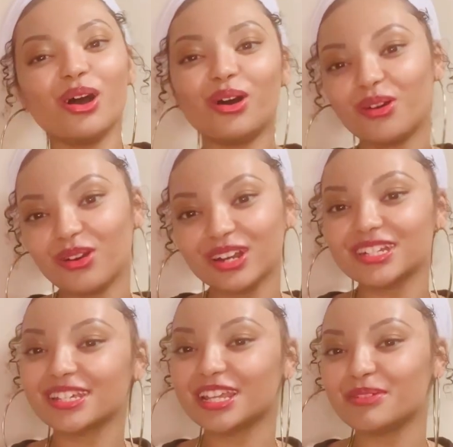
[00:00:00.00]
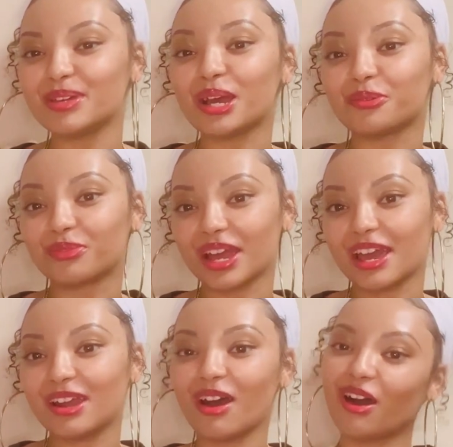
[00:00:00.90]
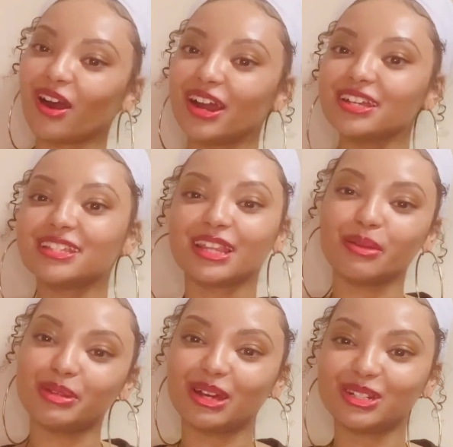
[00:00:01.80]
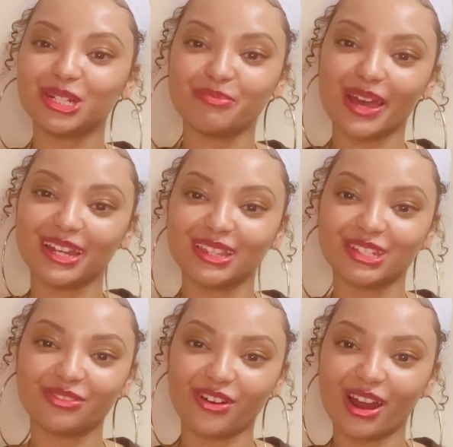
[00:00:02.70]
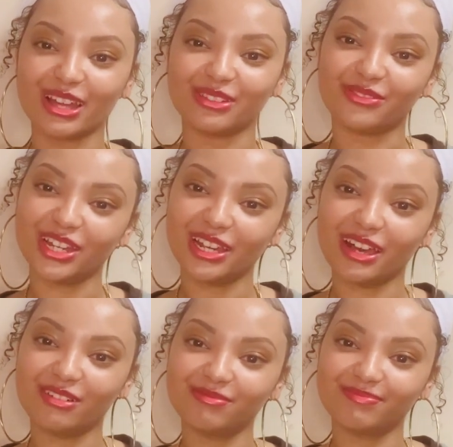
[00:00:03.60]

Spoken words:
or just leave me a red heart to let me know that you made it this far in the video.